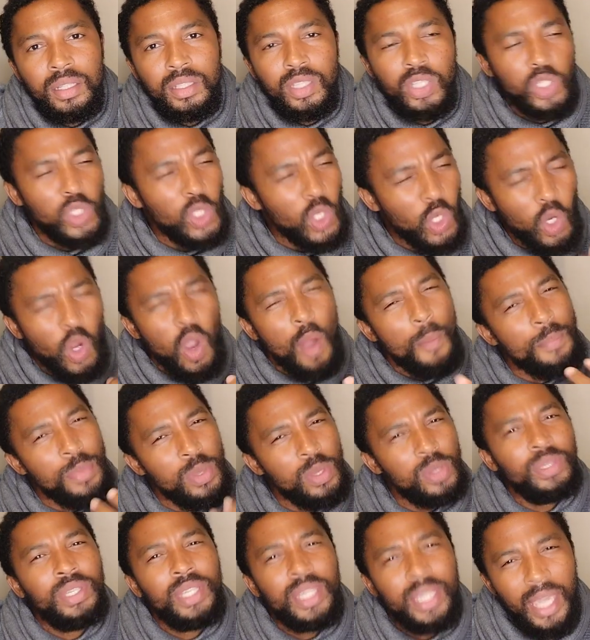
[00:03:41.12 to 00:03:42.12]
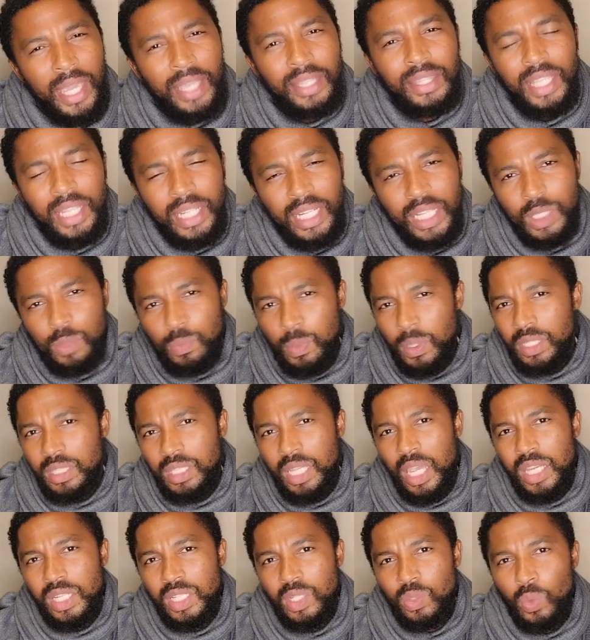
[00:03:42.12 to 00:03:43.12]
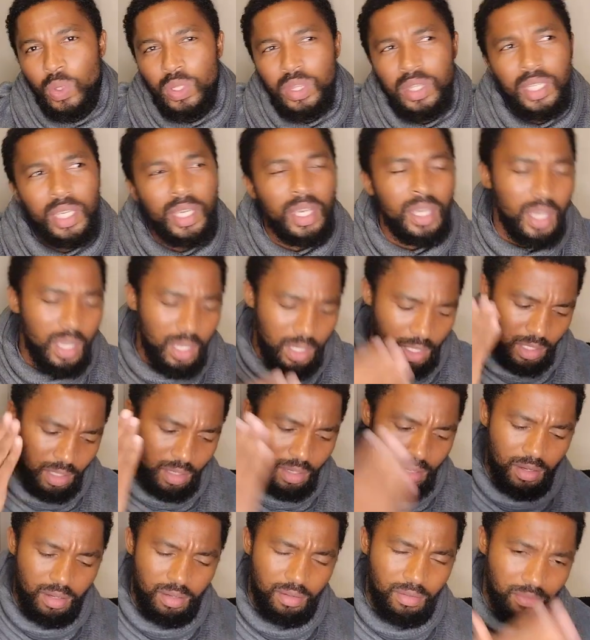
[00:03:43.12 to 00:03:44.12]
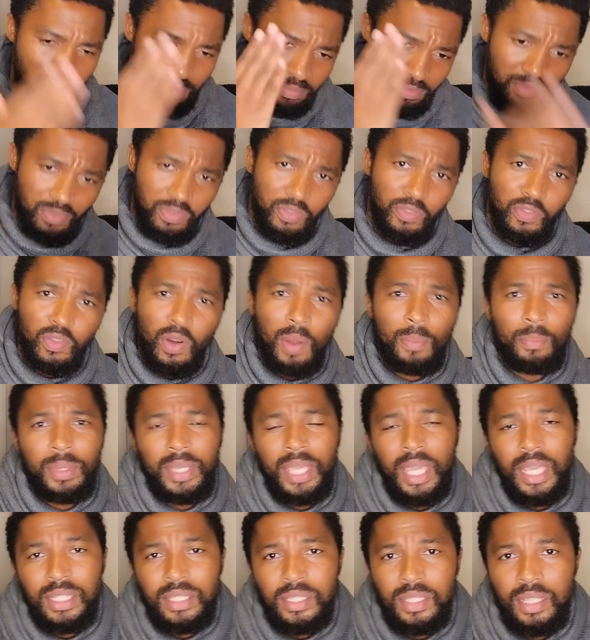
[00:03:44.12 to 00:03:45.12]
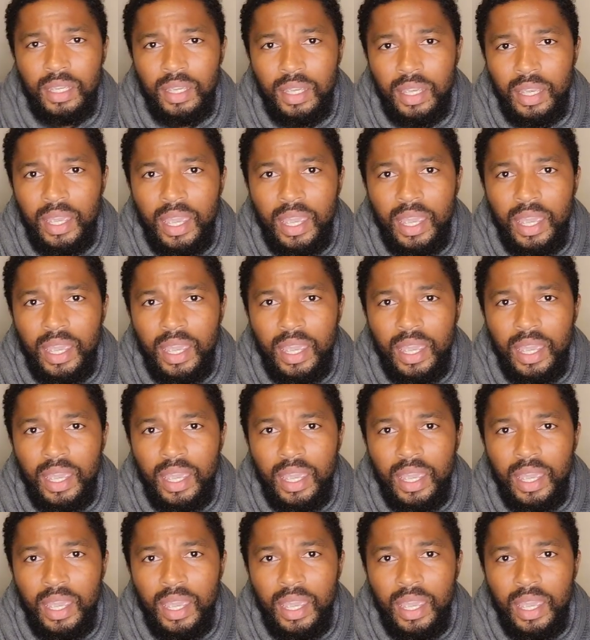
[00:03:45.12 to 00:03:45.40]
did you communicate that expectation with her from get?